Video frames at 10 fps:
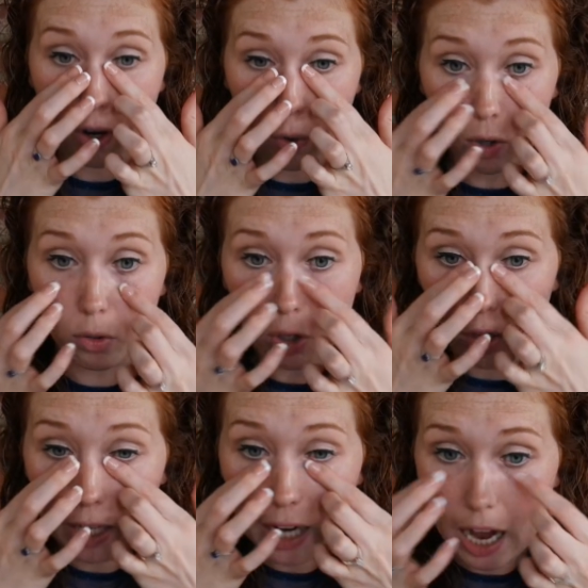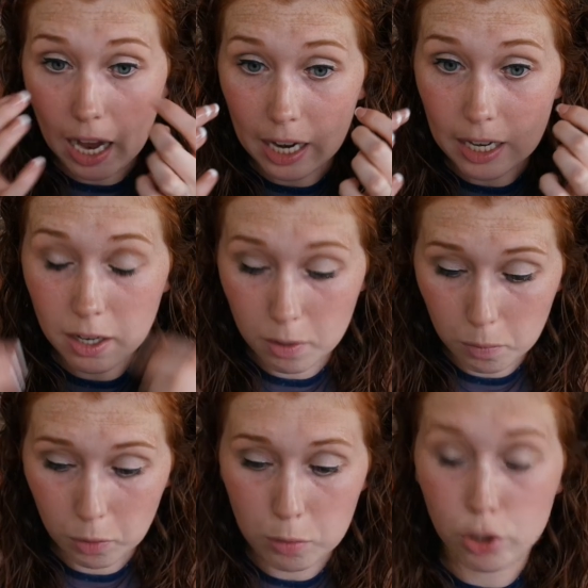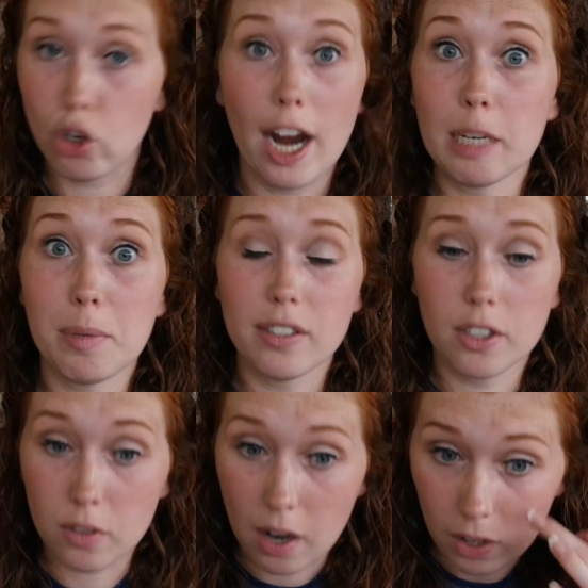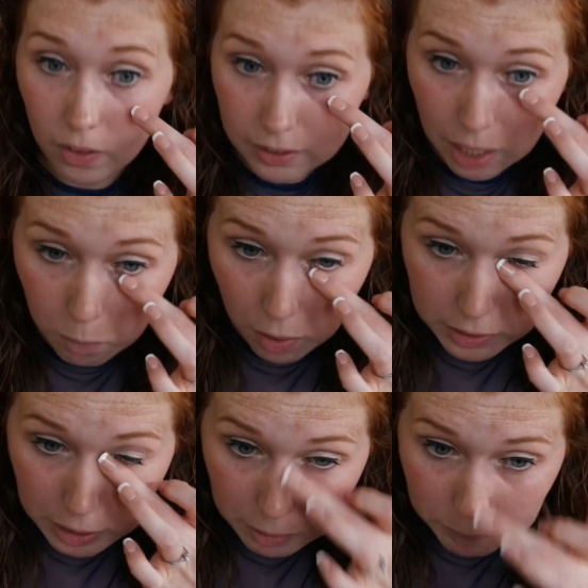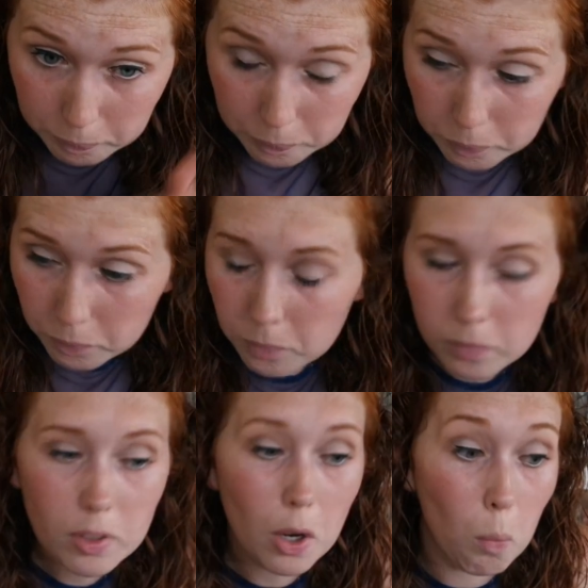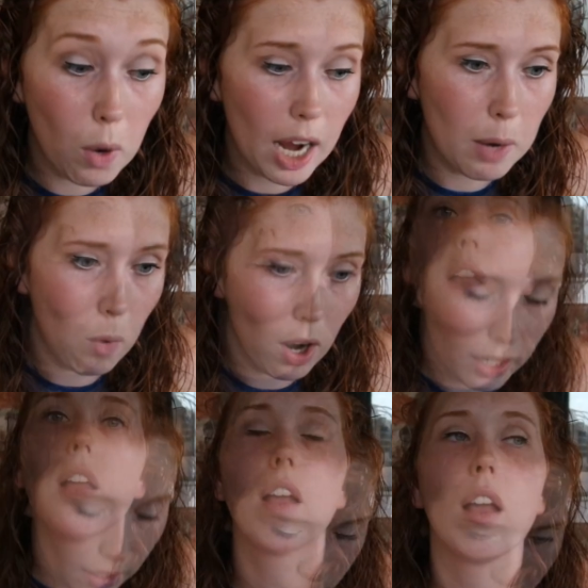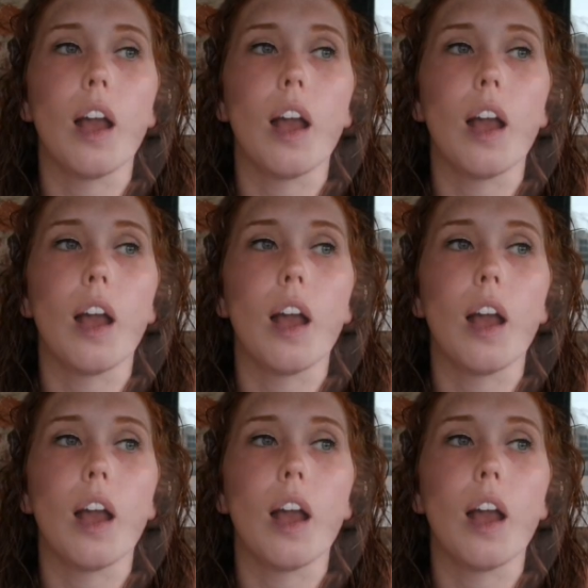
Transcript: or look like I like was trying to be Cinderella. Like that wasn't what I wanted.